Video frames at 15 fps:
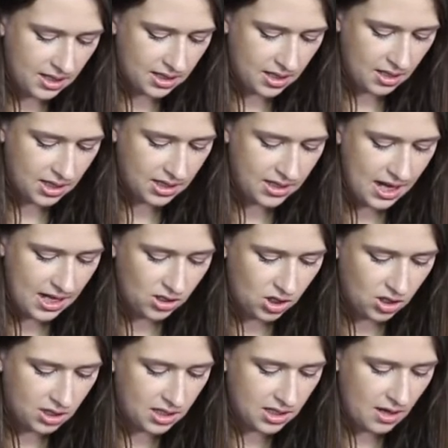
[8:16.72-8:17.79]
So the steak
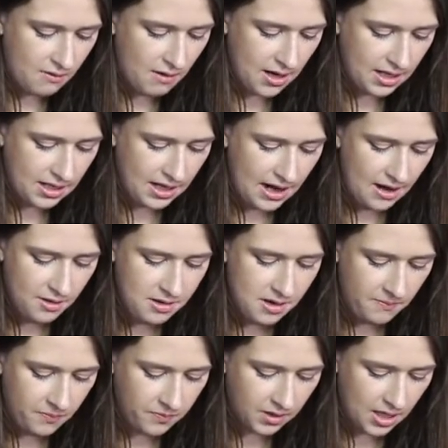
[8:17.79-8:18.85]
juices are running down
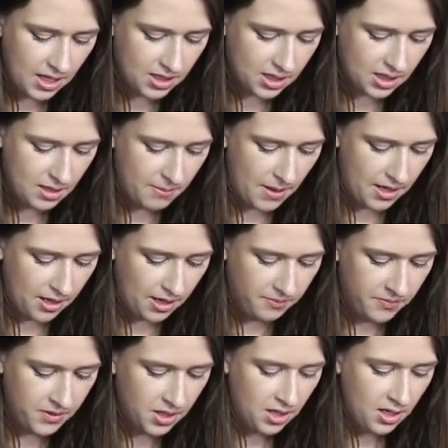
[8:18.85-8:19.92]
into the butter.
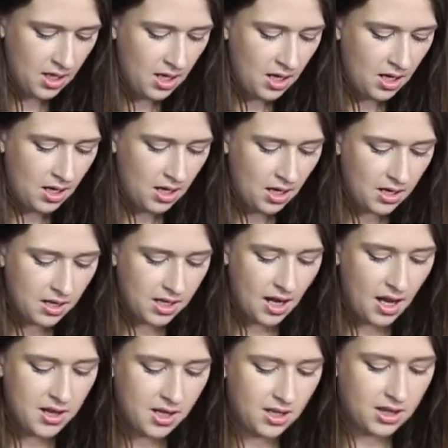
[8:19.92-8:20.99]
The
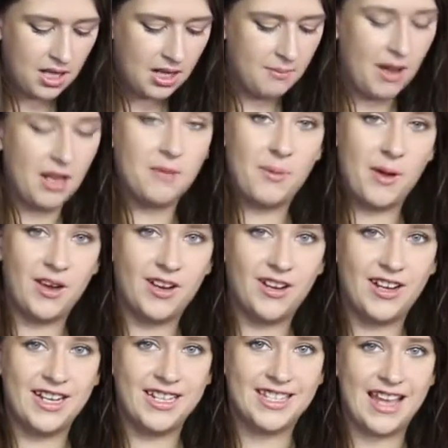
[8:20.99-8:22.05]
other good thing about the butter
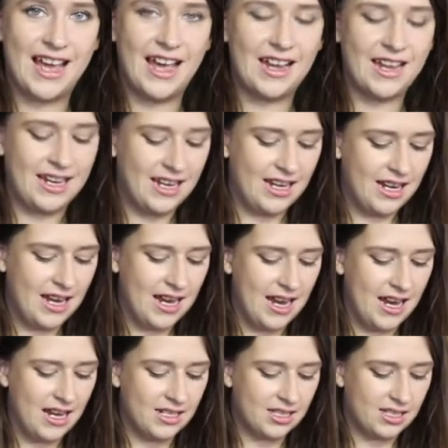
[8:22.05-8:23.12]
is that
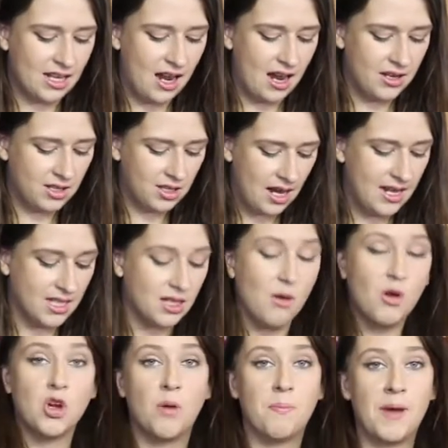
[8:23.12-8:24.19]
it's
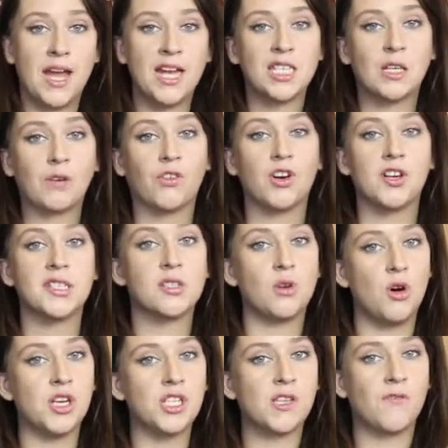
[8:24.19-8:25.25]
your base for a
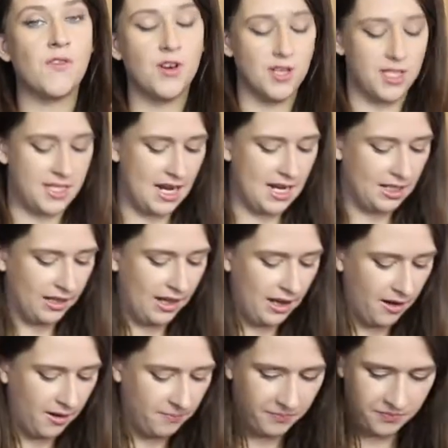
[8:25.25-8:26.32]
sauce for your steak
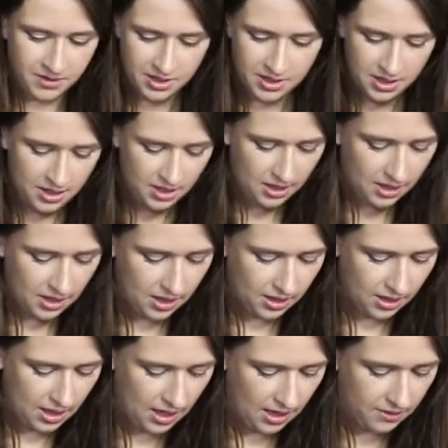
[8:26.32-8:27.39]
later.
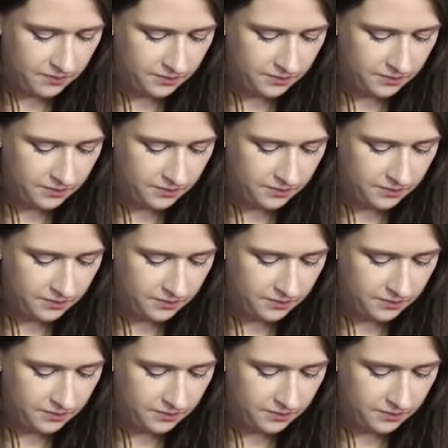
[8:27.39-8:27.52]
Okay.